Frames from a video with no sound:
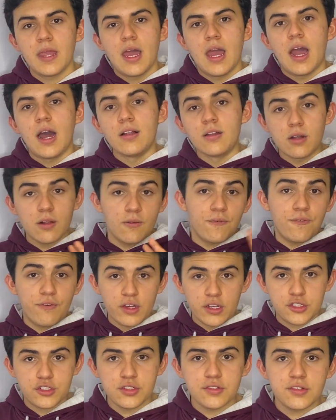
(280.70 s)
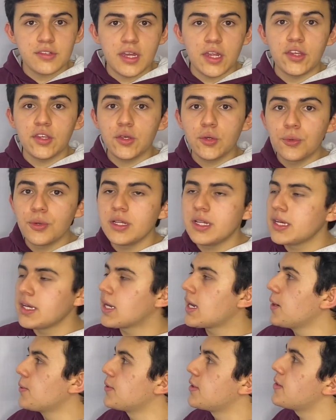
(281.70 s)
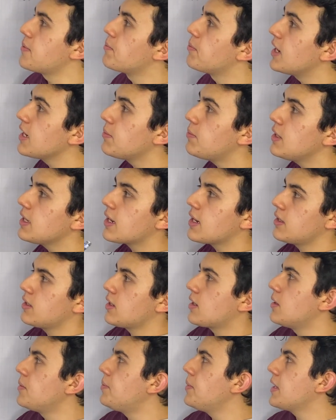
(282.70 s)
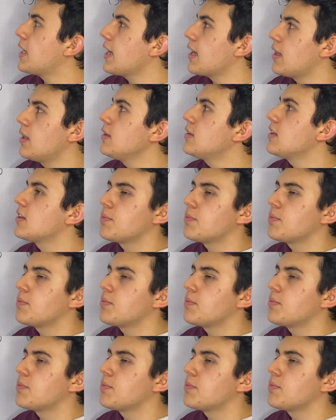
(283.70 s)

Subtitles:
a lot of functions that you will encounter might be kind of complicated,